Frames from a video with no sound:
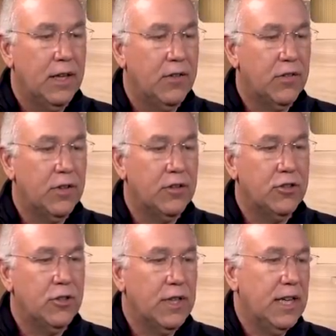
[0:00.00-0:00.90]
is so
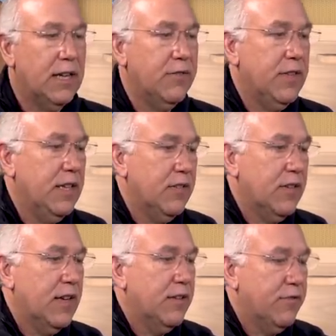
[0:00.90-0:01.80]
that you can have these